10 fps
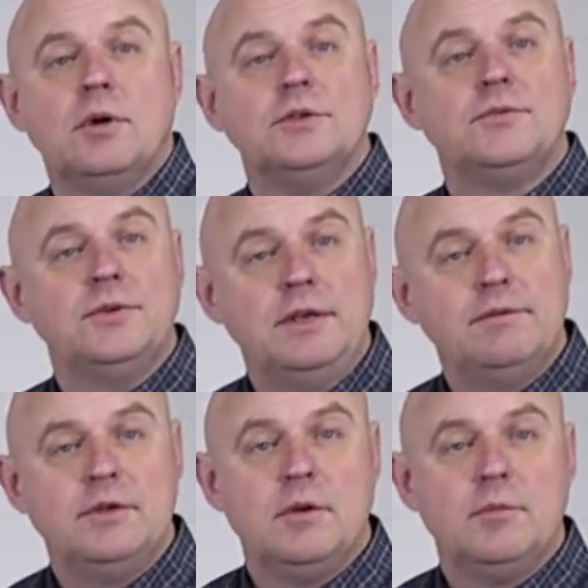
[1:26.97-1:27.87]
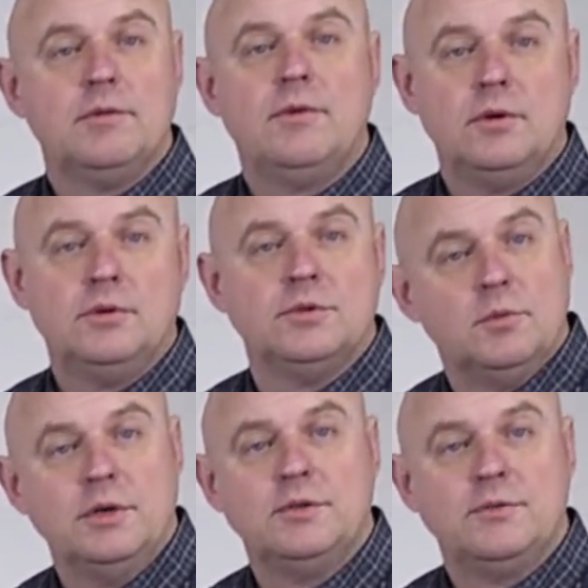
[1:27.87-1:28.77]
One is for even number of holes,
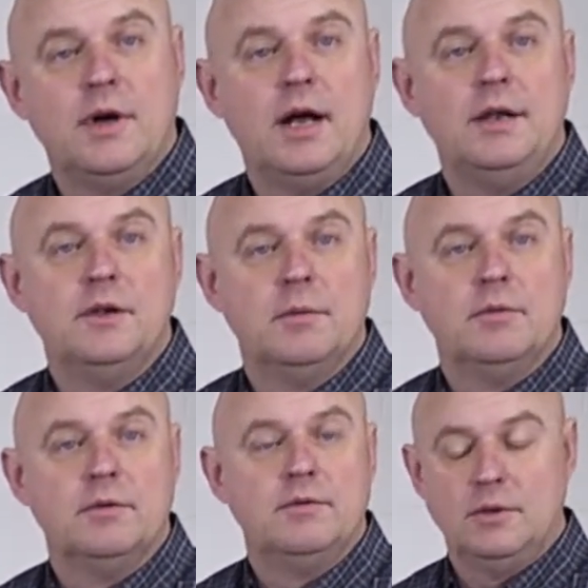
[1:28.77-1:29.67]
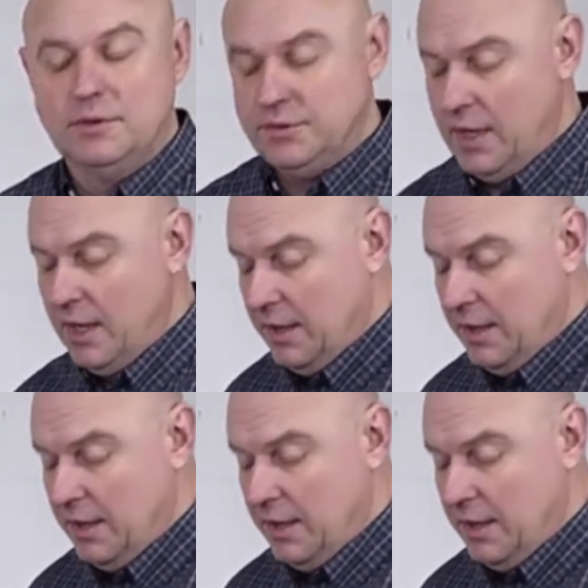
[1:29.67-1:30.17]
one is for odd number of holes.